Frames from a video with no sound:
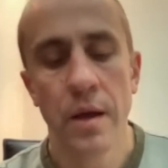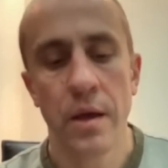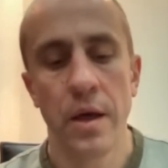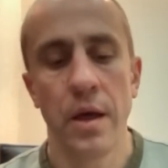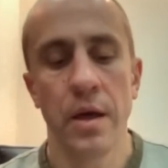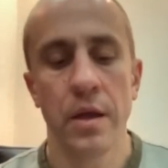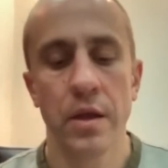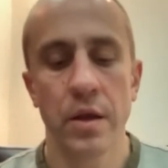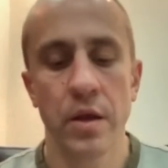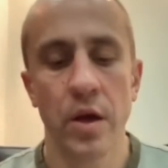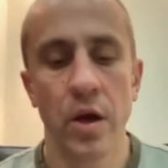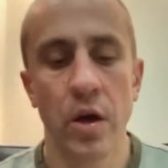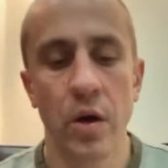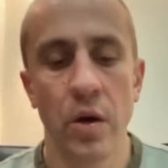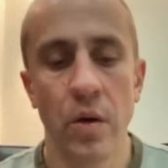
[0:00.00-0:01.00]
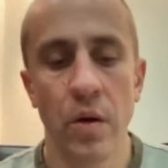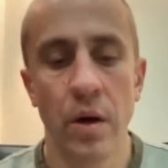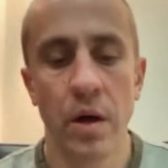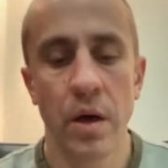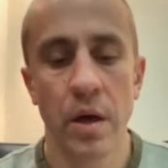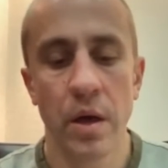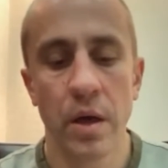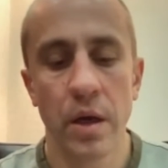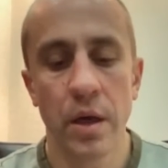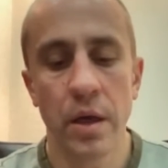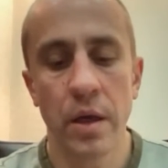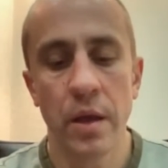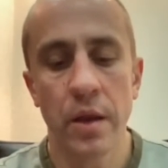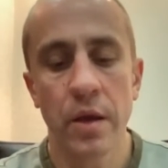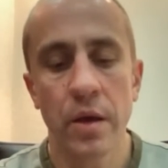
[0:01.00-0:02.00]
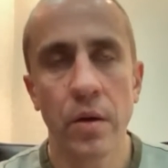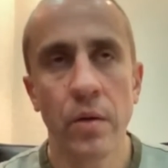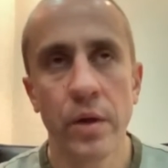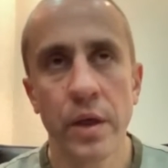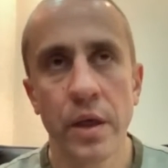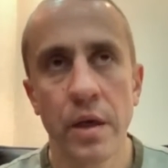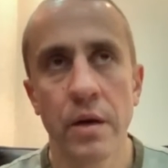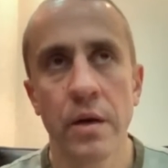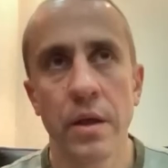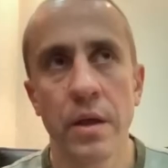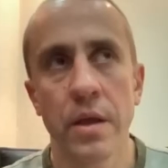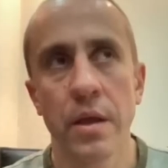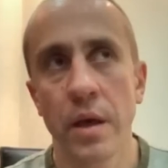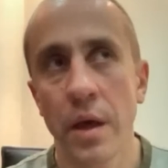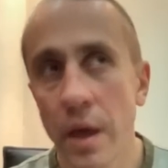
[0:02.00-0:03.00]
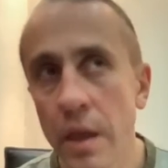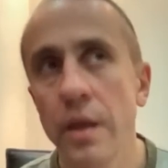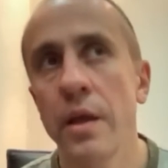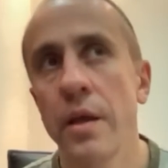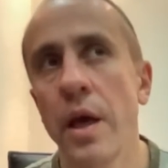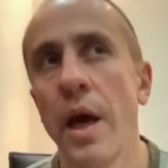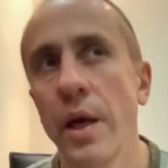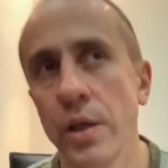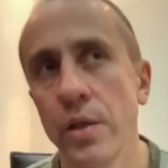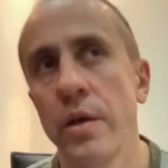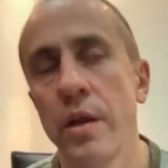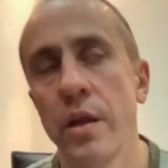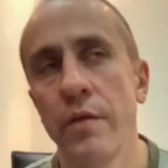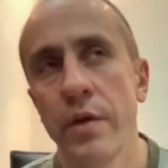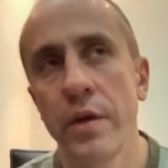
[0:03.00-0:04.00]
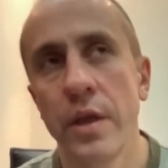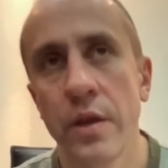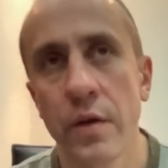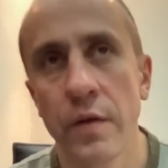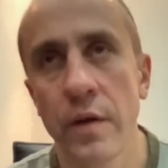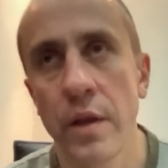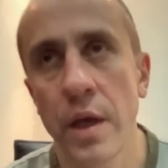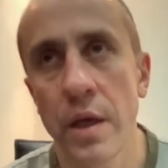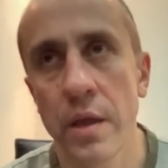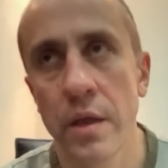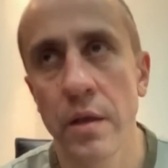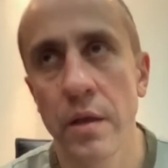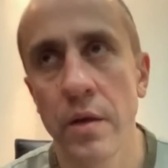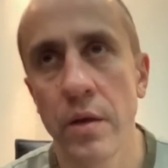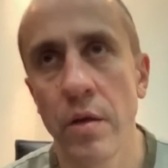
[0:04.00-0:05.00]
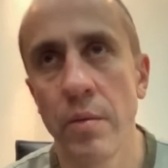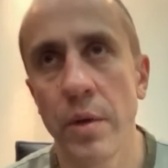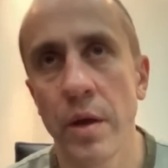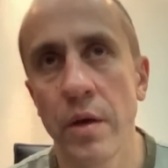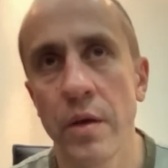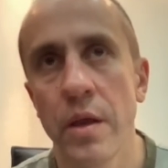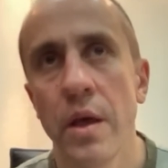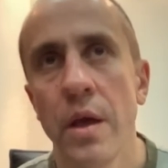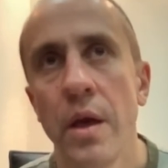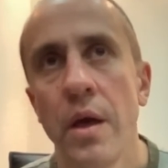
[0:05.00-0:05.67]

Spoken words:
Yeah. So the goal here is, and actually it's a very interesting asset, you know, because